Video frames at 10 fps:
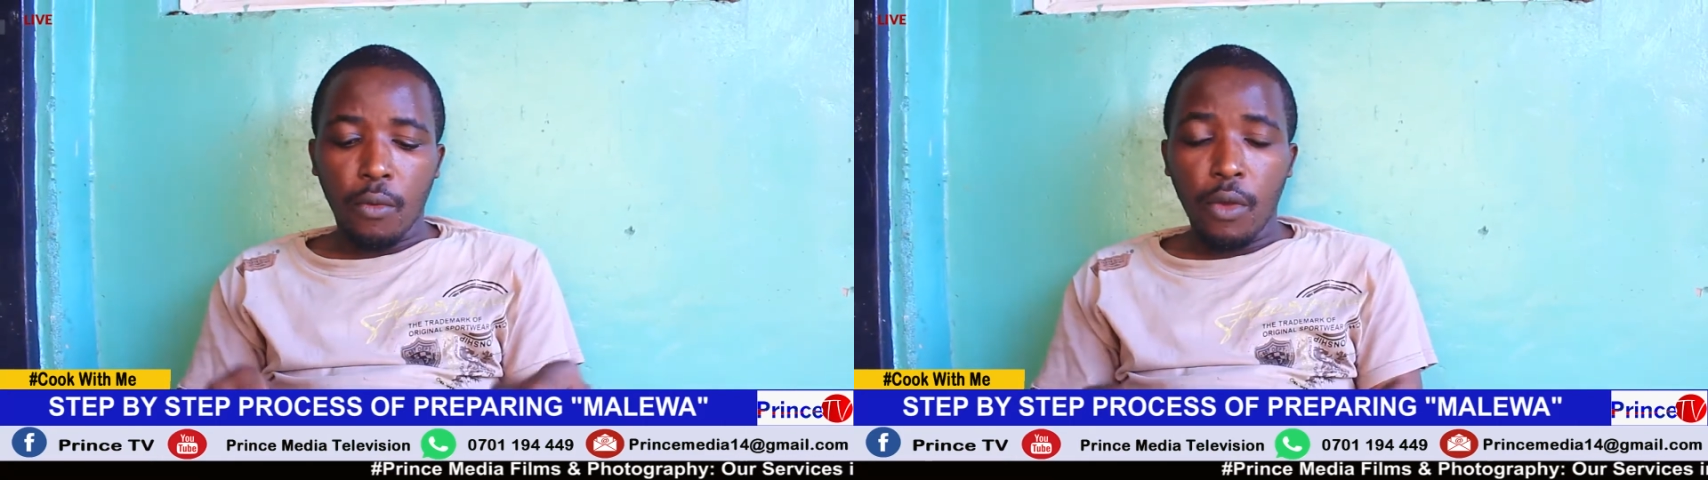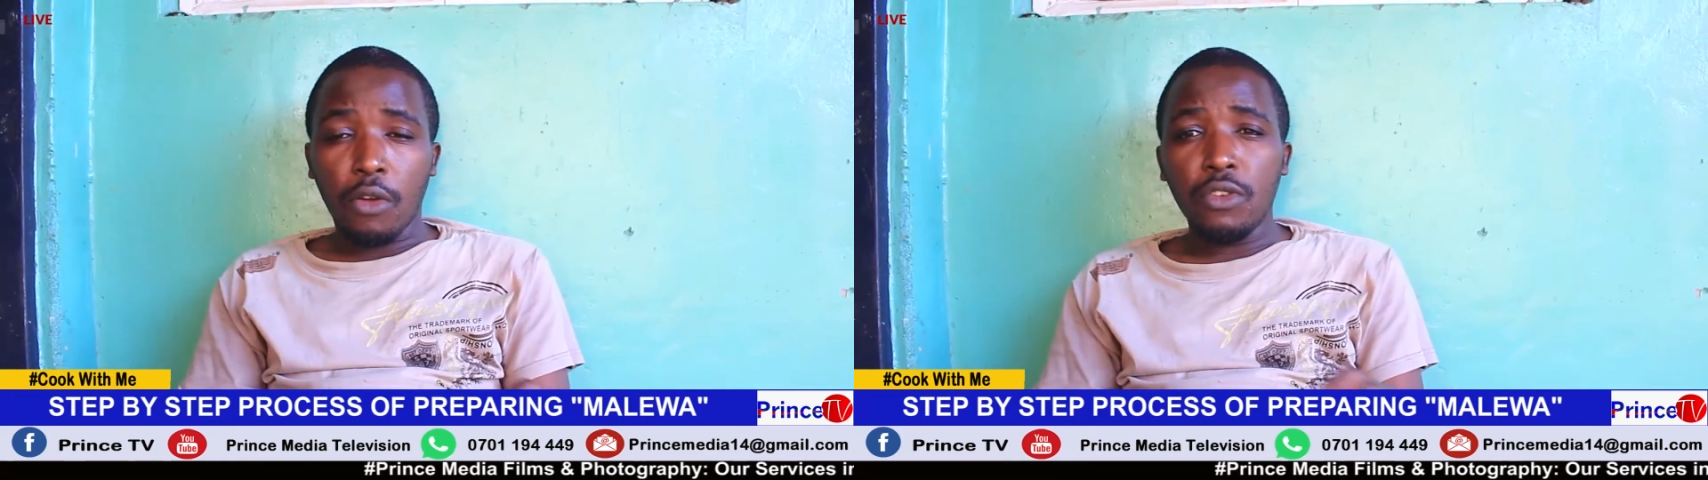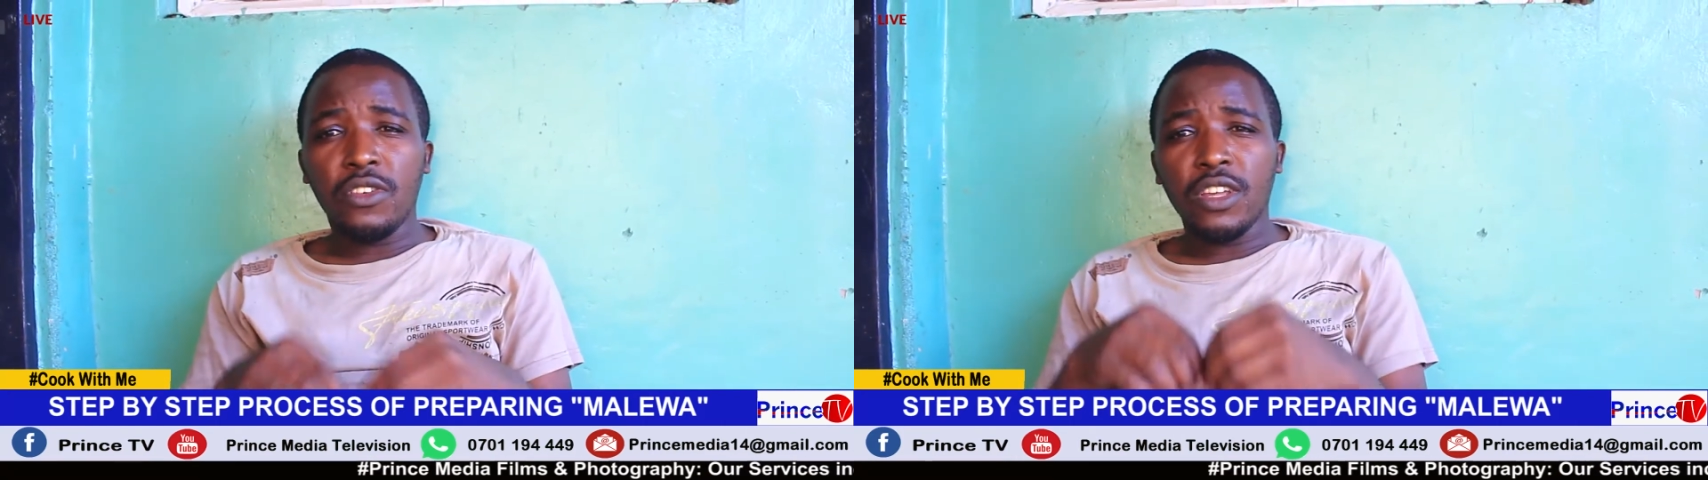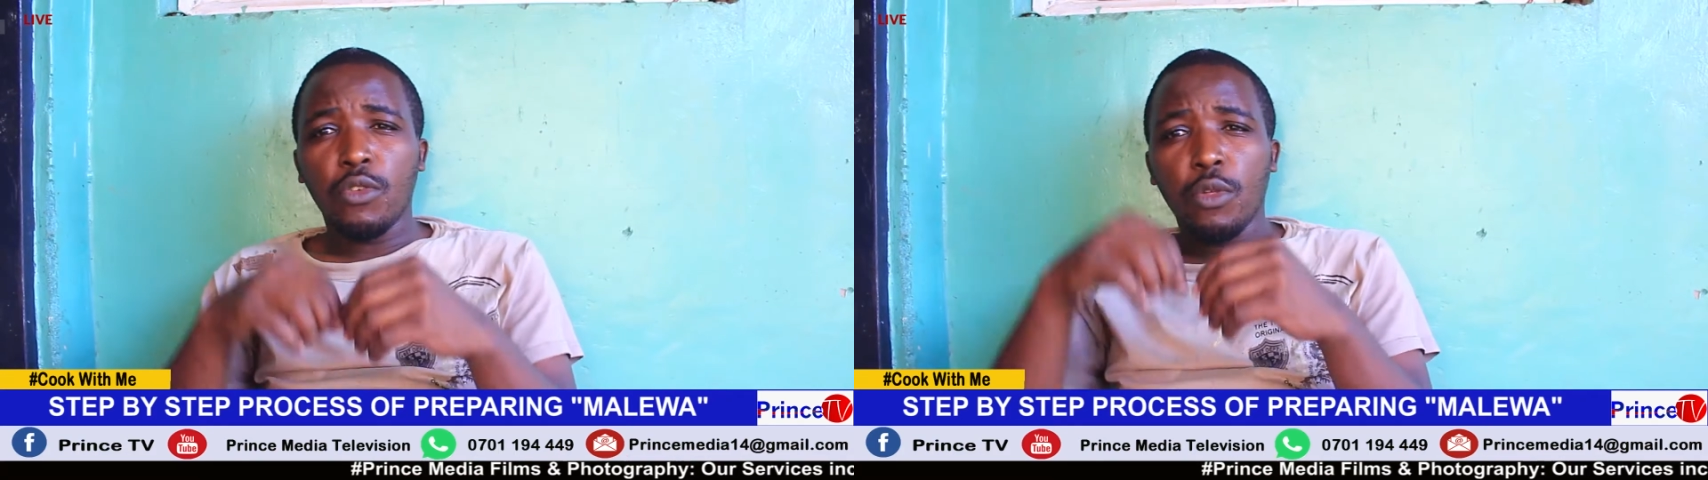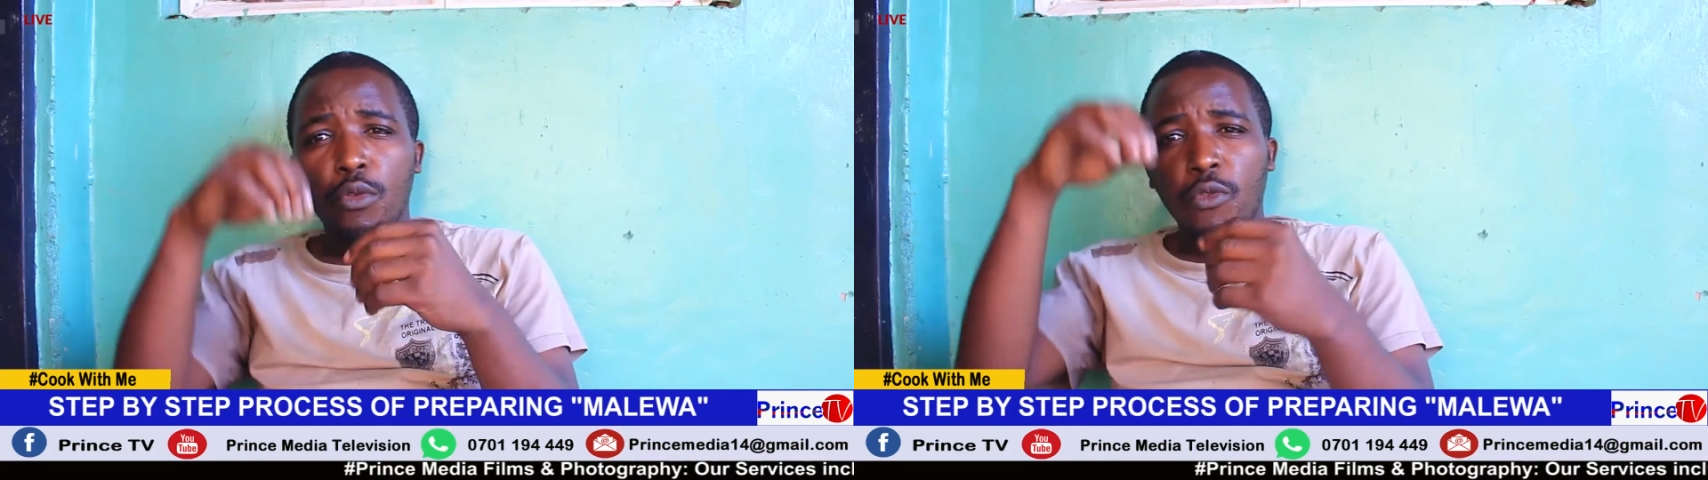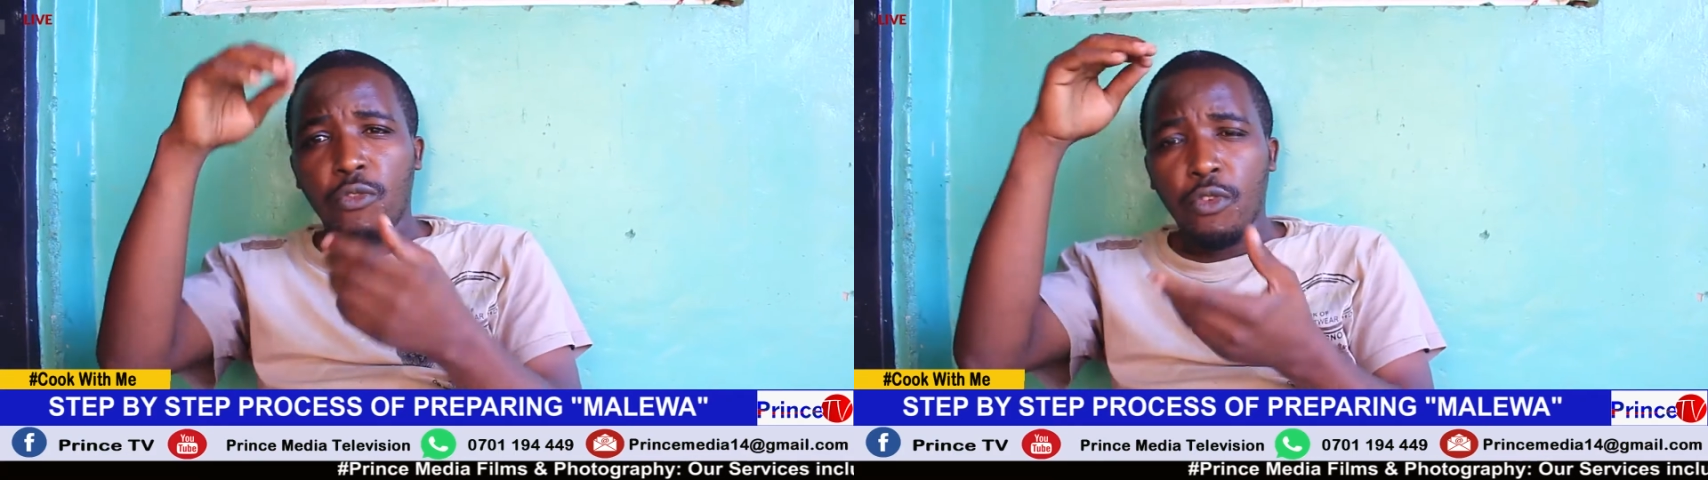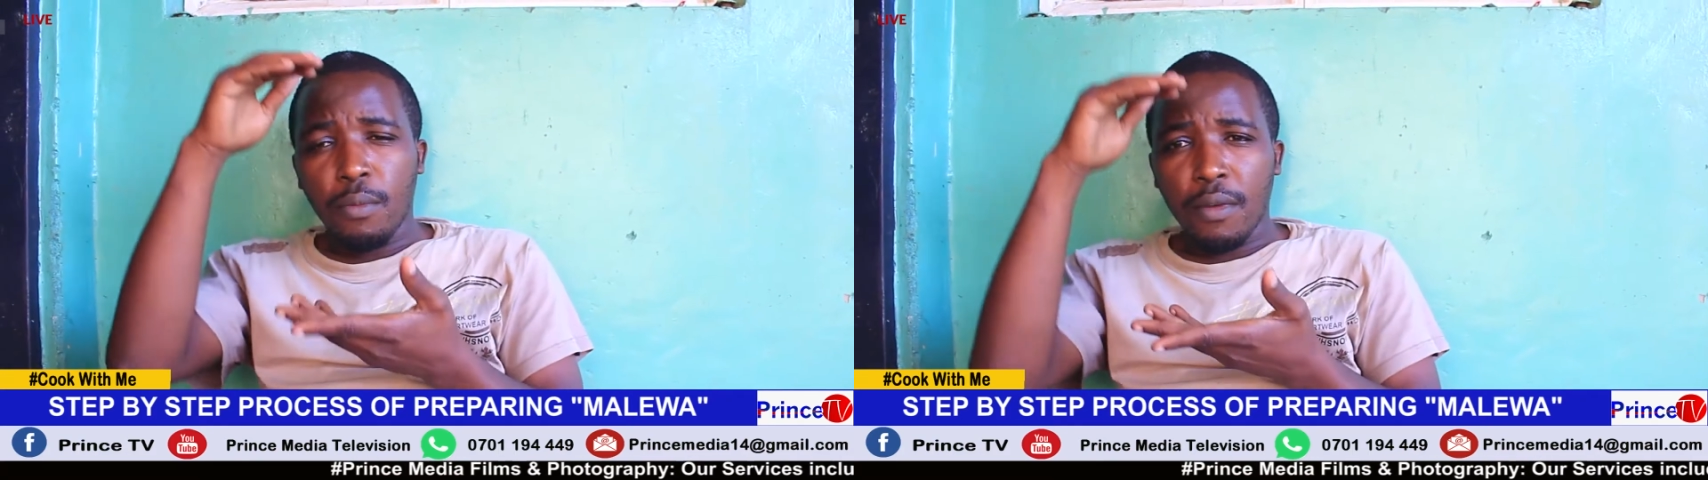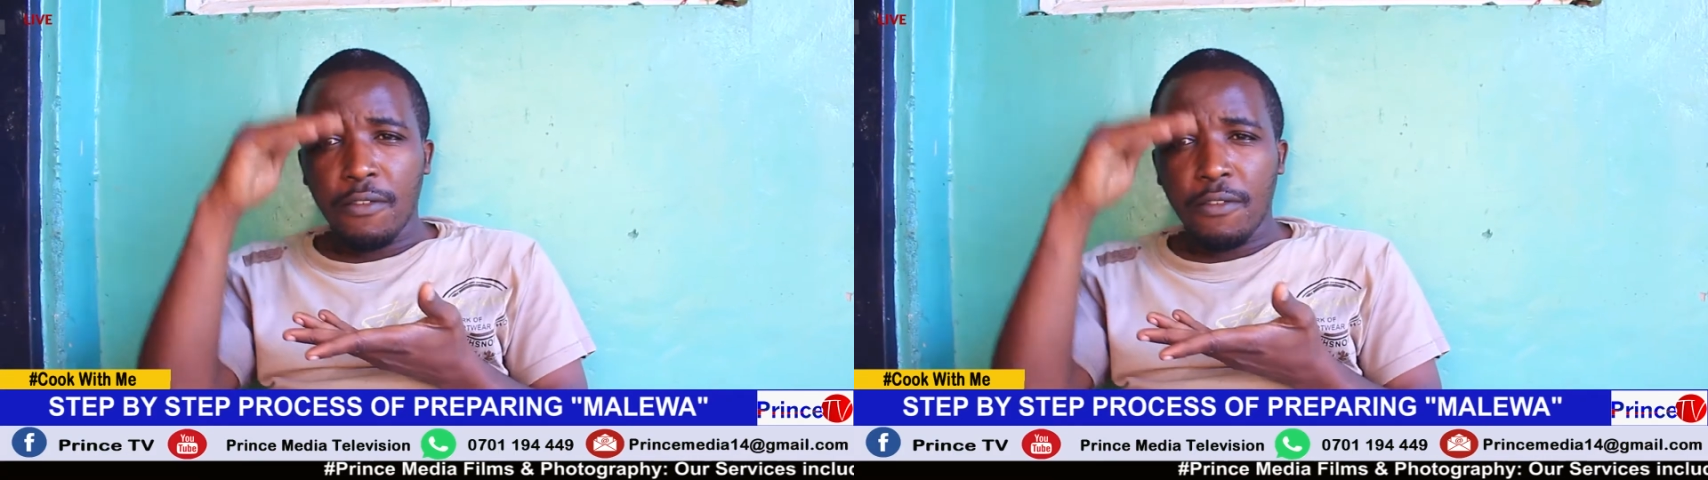We are going to take you through from the